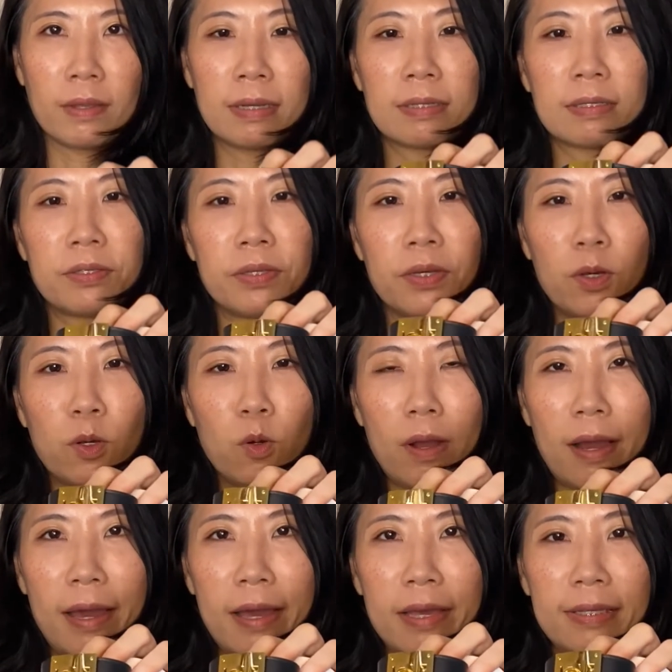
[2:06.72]
So
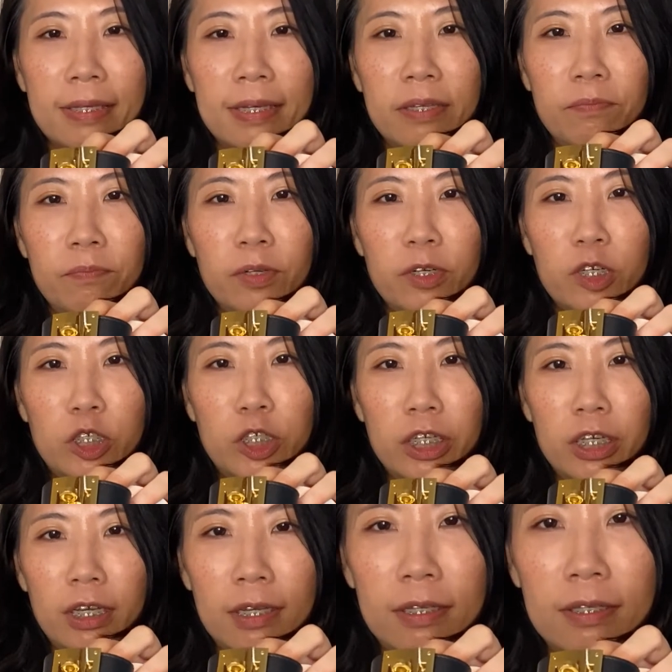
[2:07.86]
I did
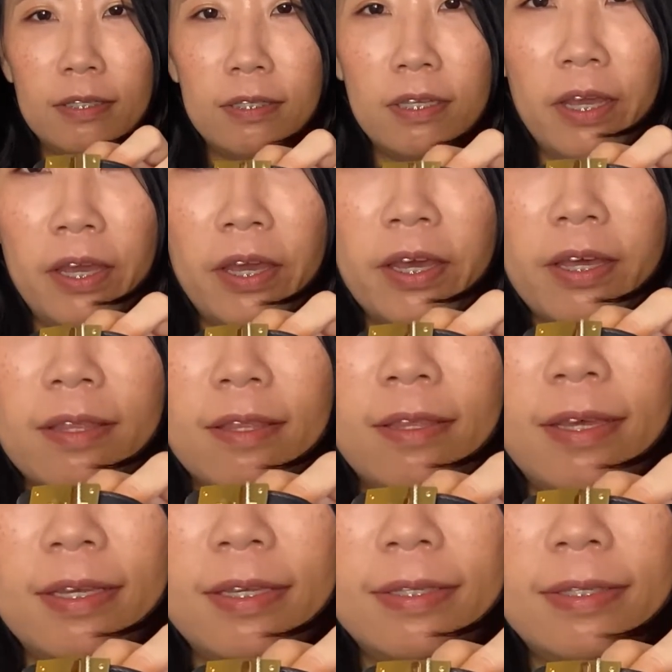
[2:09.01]
purchase
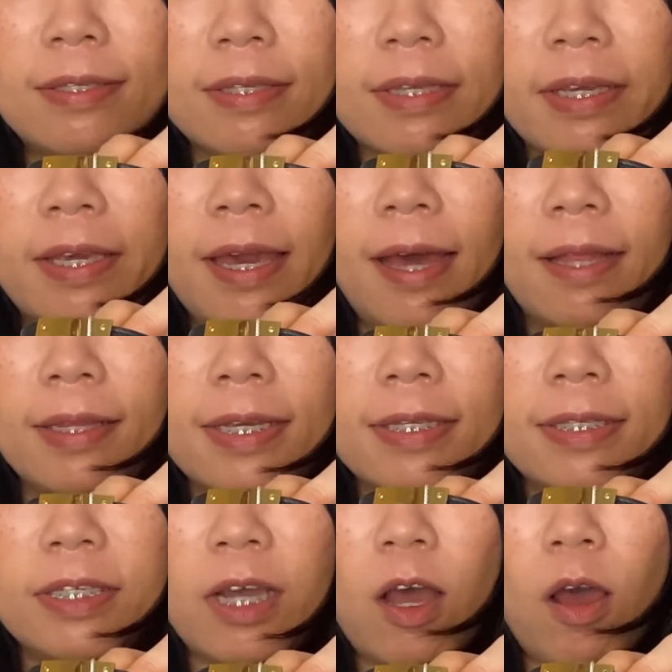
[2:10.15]
this Kelly
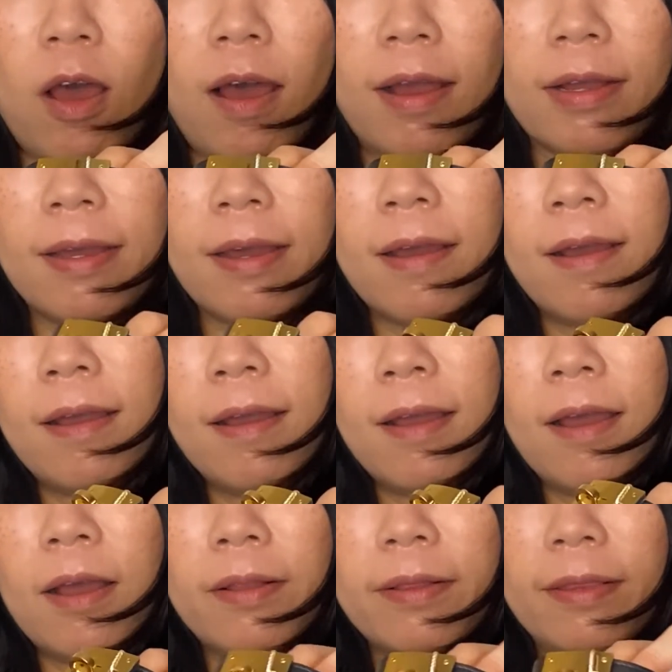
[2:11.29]
dog
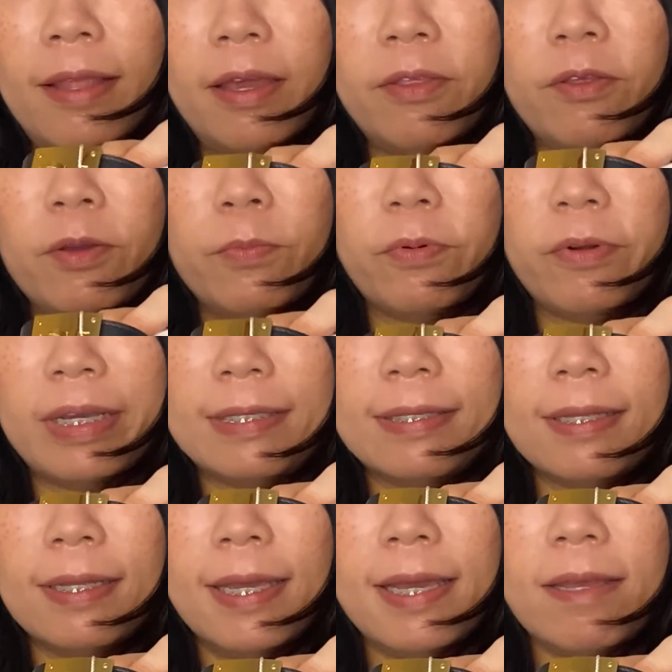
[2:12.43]
leather
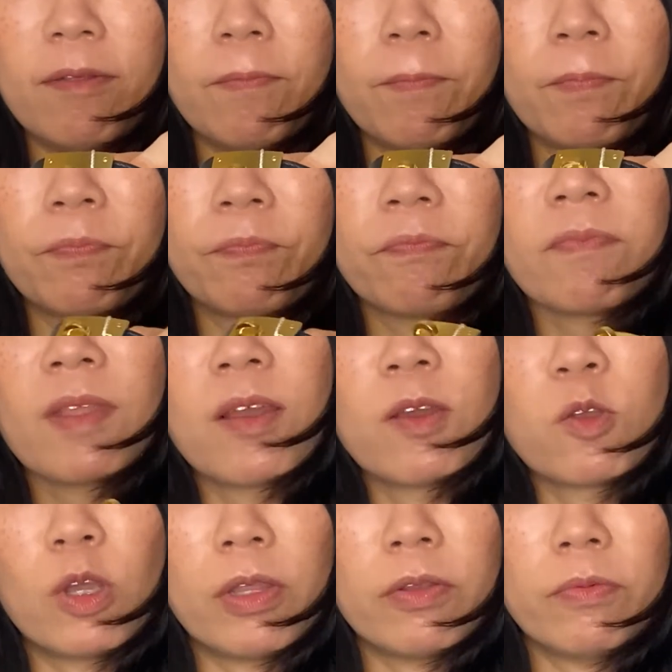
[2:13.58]
bracelet.
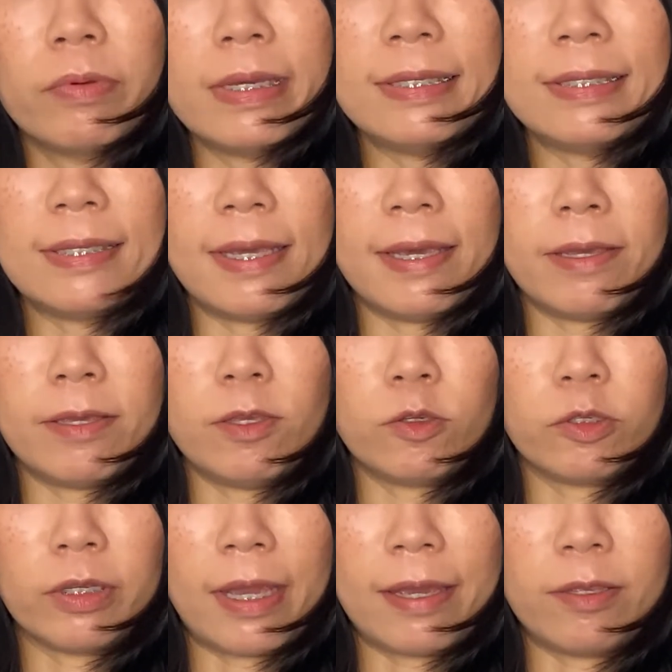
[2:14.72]
Now the reason
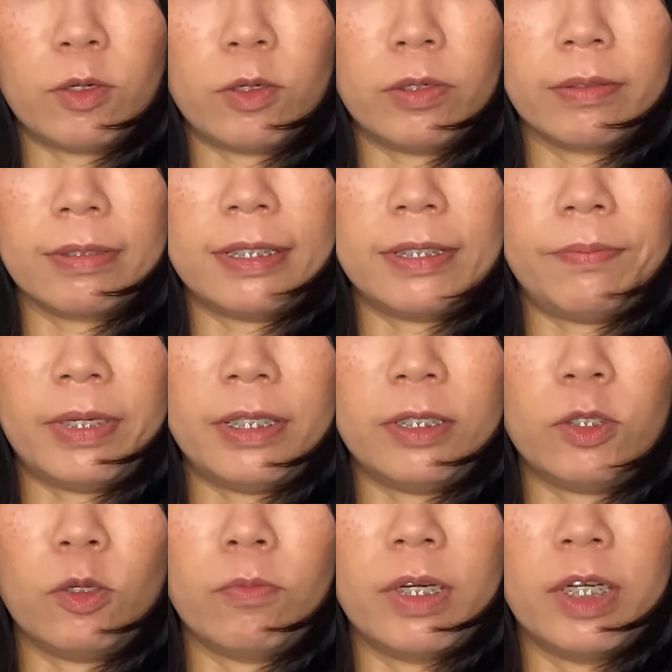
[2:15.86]
usually I don't spend
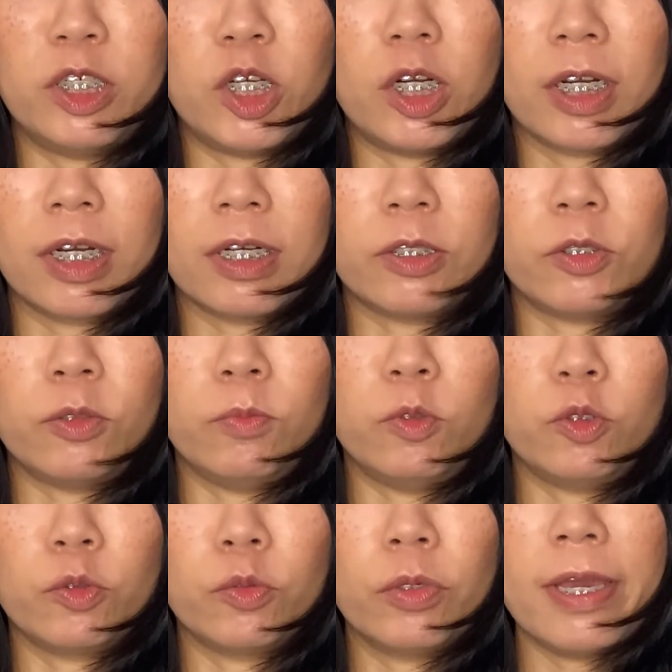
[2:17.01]
so much on custom
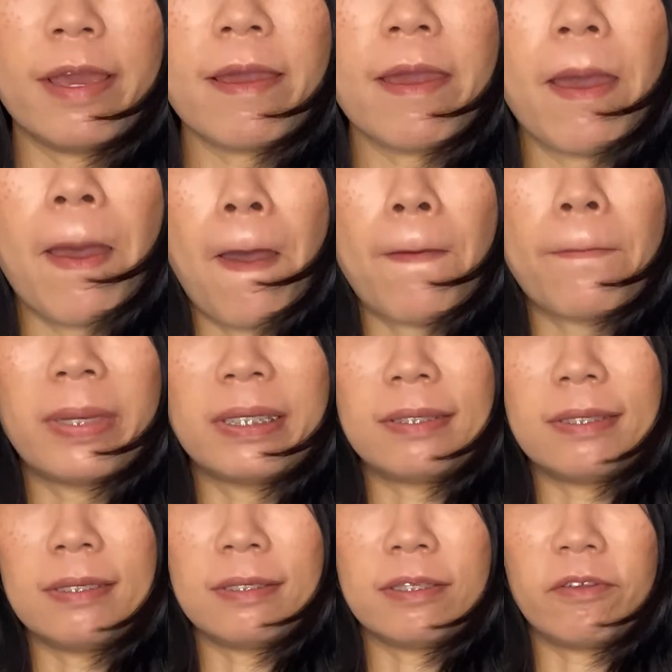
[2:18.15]
jewelry, but
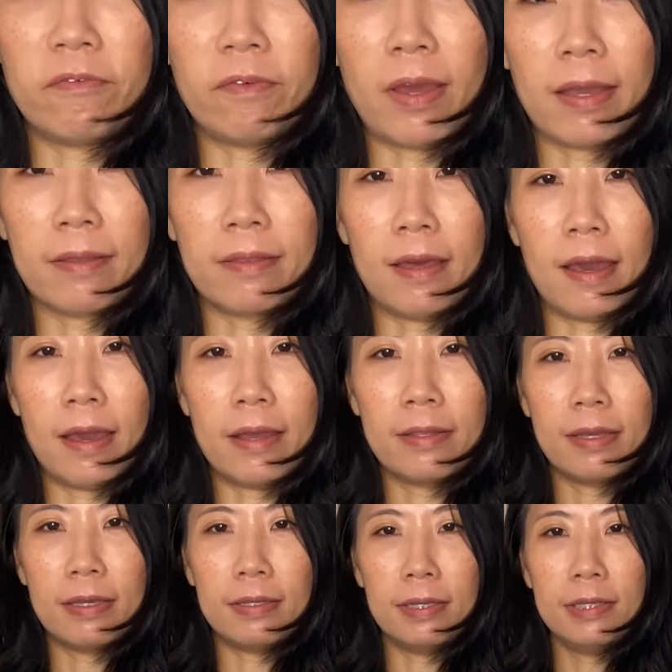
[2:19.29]
since the fact that
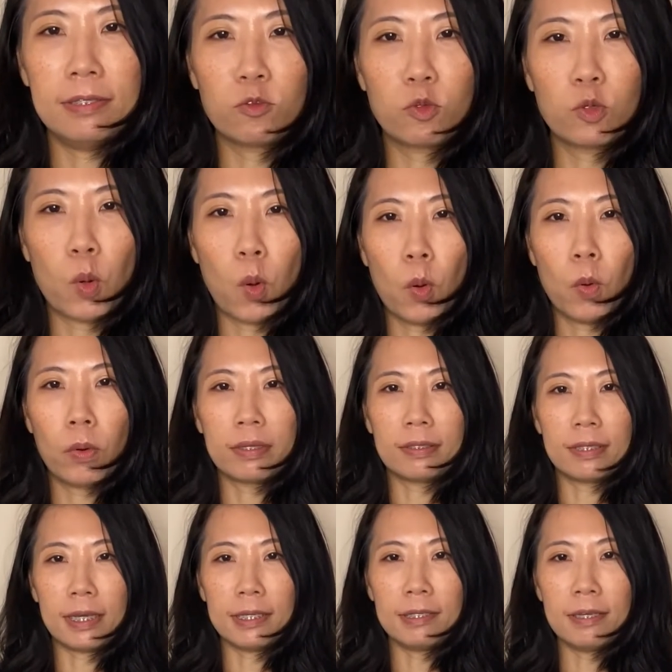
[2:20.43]
it is gold, it's
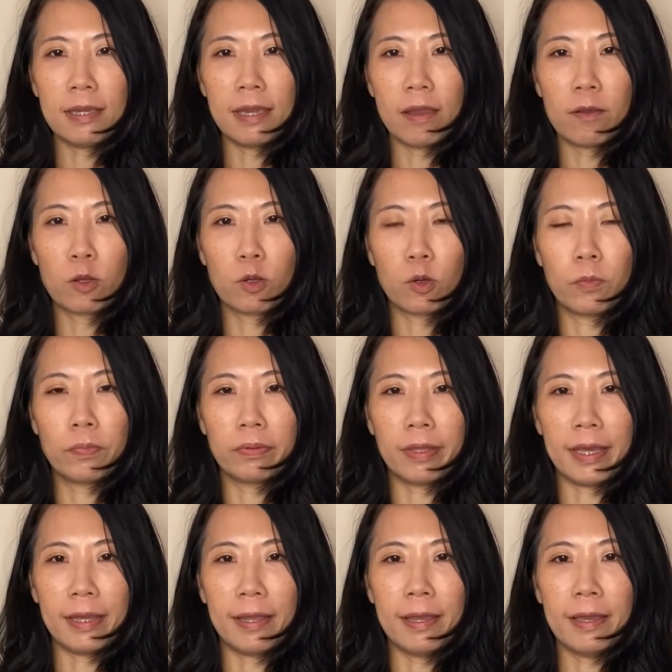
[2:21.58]
18 karat gold
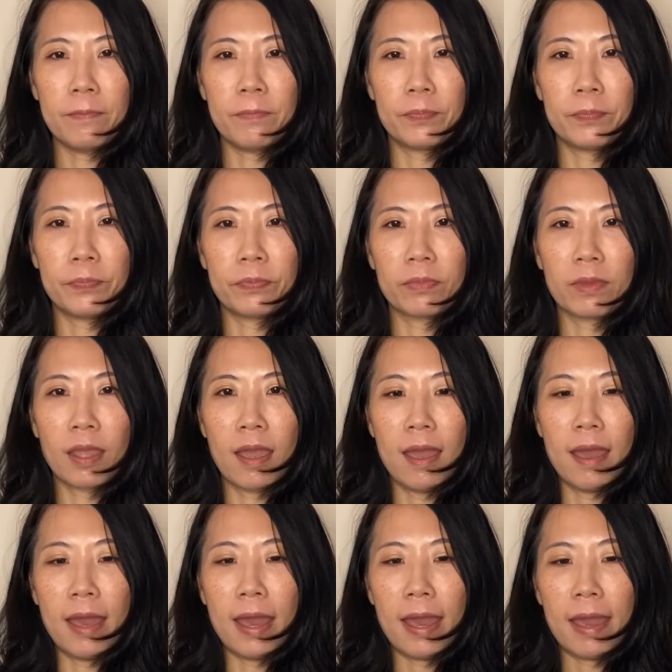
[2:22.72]
plated,
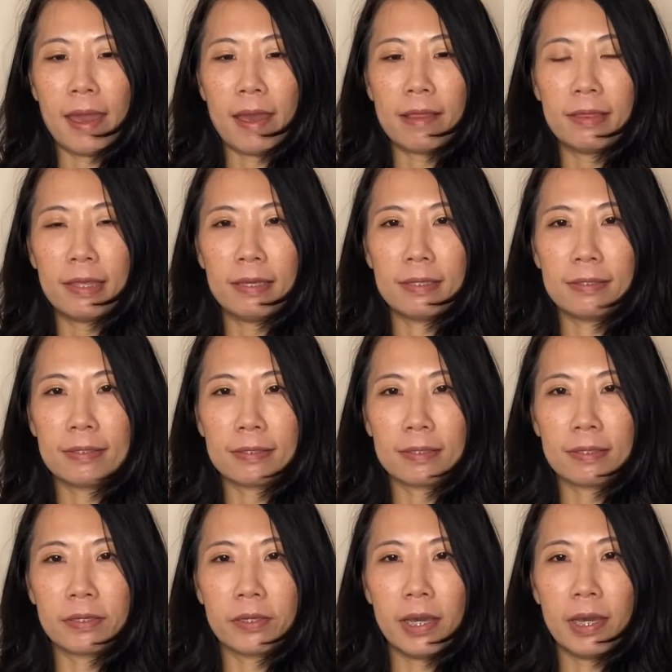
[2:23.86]
and this
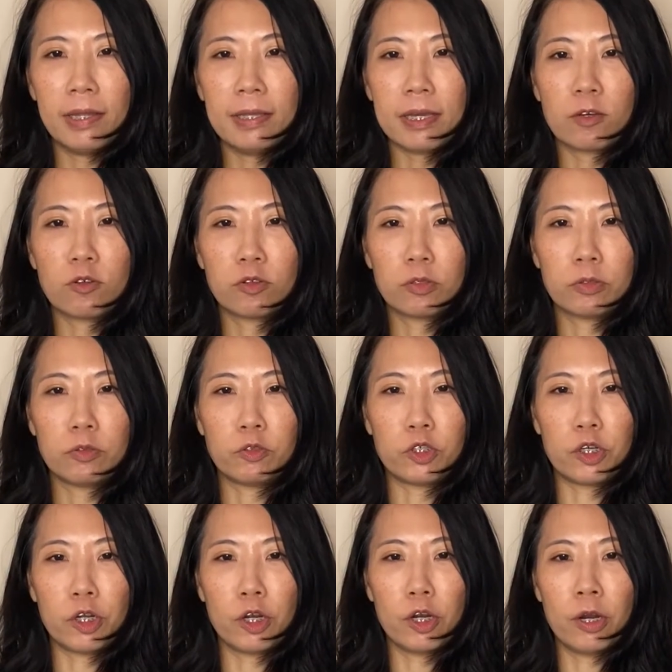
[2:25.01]
Kelly
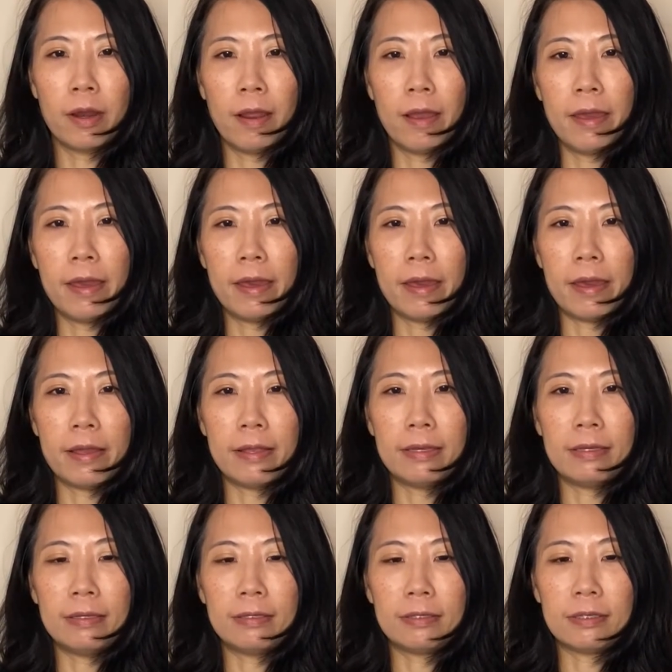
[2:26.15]
closure, it
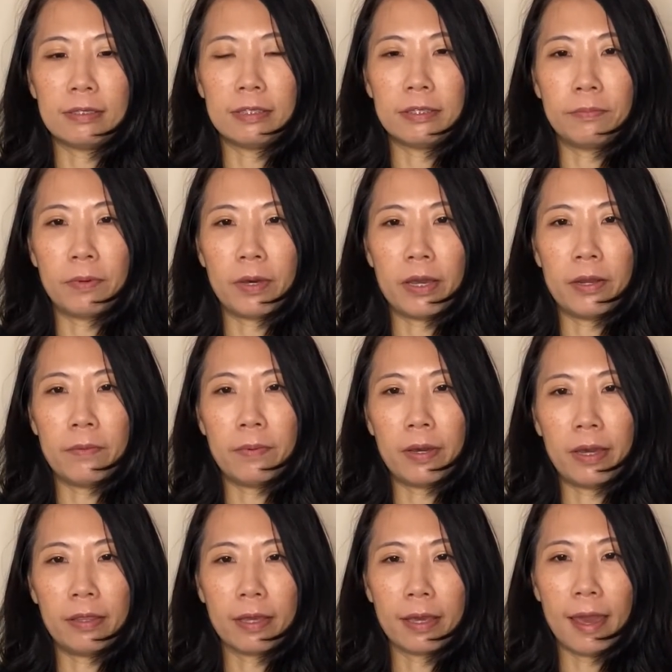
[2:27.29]
is inspired
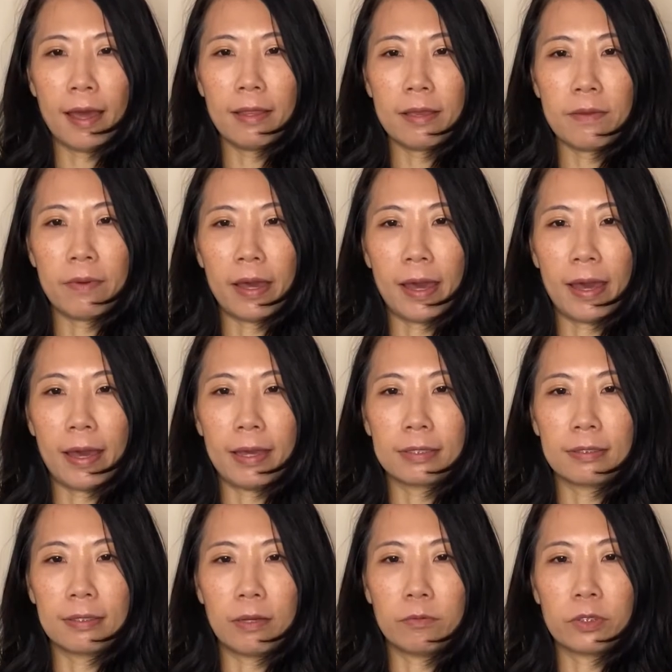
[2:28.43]
by the Kelly bag
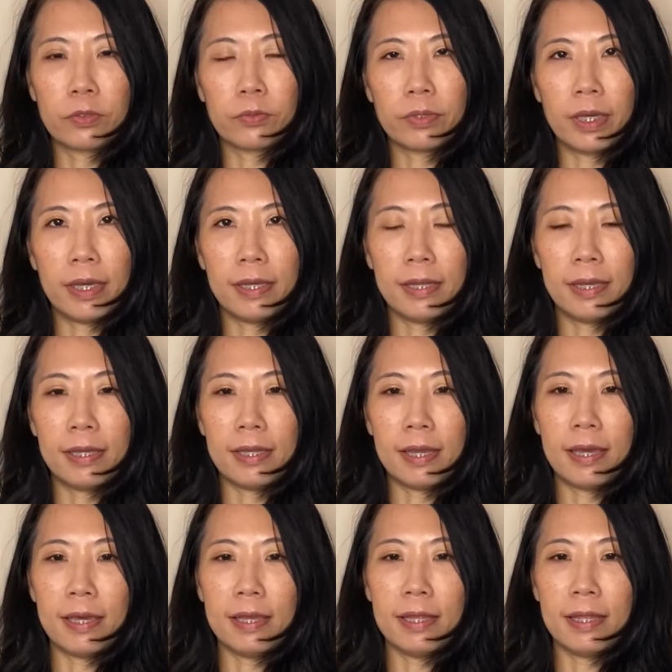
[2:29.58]
that was created
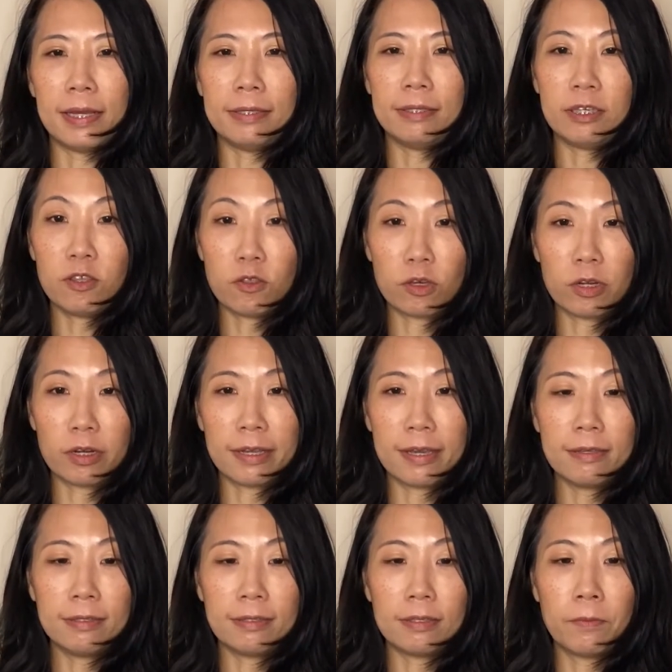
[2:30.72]
in
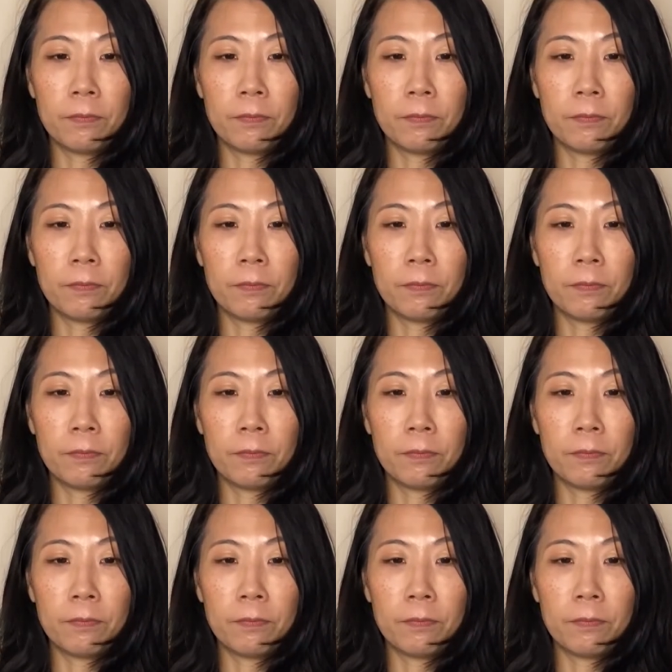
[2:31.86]
1930s.